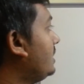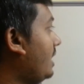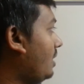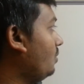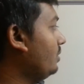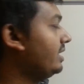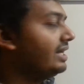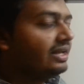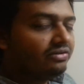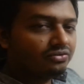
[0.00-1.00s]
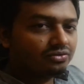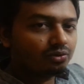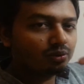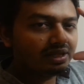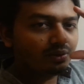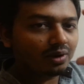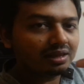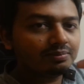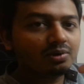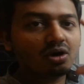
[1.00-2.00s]
Now, if only
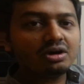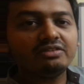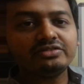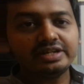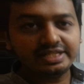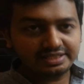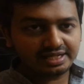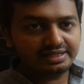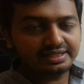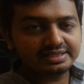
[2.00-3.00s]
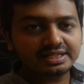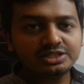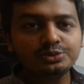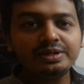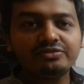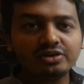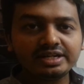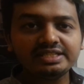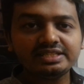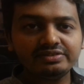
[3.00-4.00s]
one block of the design is consuming
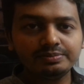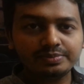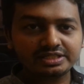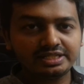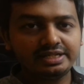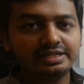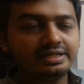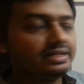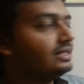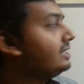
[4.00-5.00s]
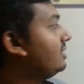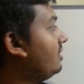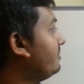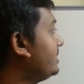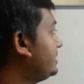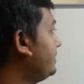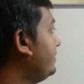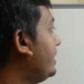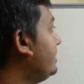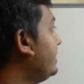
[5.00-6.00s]
47% of the
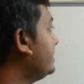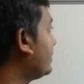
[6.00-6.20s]
chip, then it